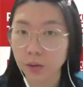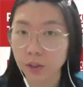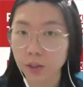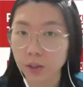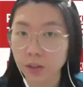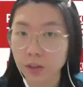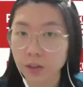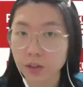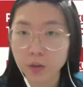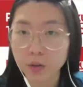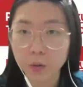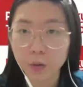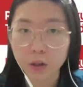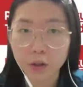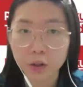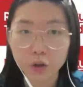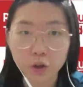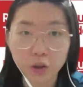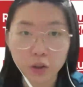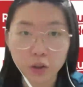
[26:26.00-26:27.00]
Okay, this
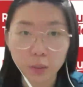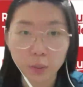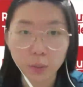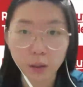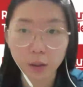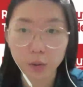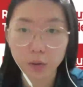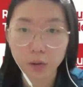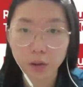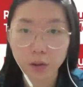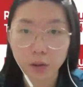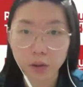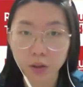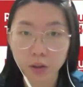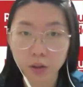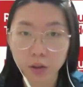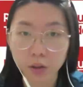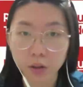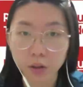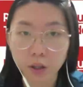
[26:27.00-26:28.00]
question about
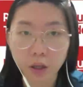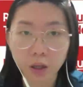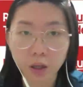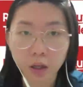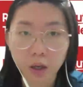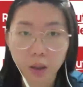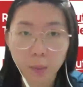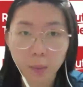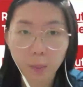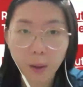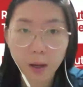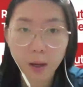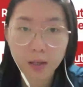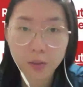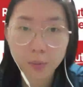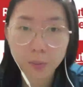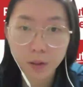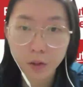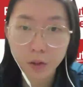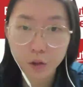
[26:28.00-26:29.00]
the
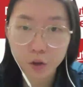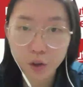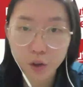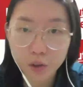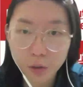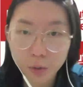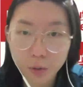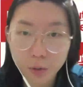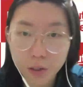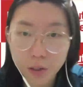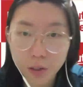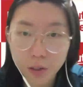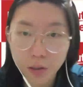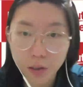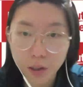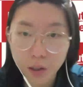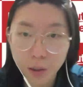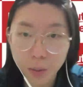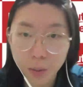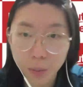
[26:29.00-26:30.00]
Bus Malaysia service in
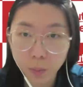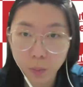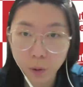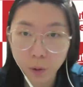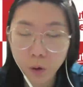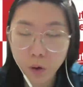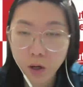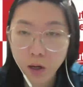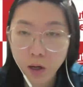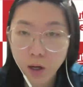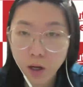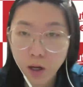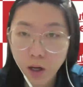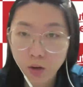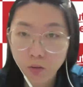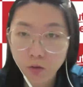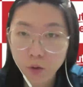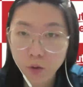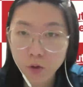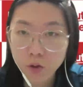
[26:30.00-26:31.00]
Ipoh.
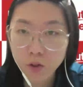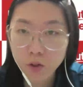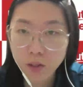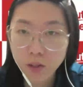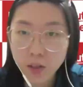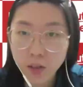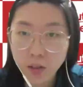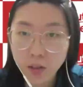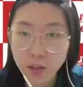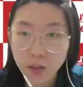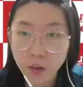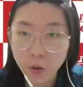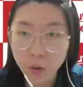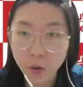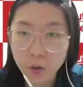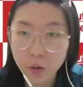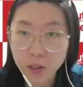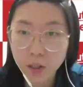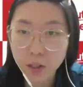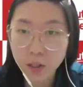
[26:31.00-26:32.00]
Have you seen an
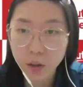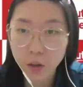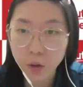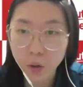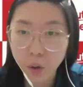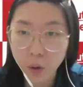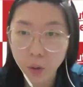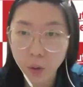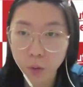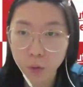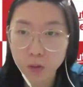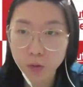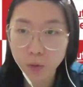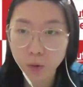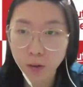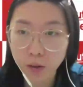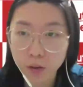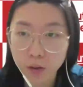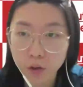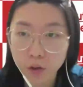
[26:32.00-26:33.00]
increase in tourist
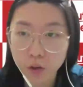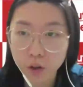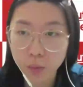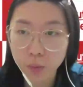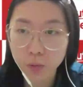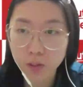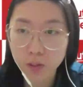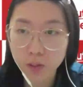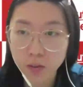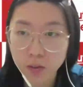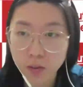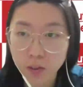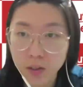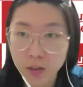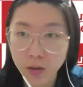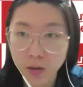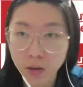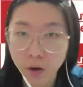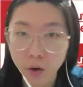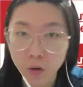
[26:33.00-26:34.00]
ridership since
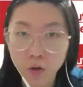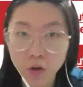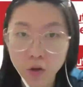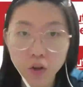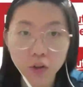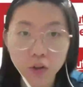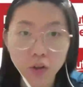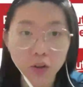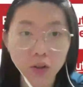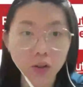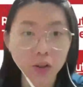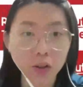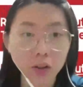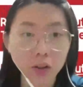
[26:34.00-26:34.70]
its launch?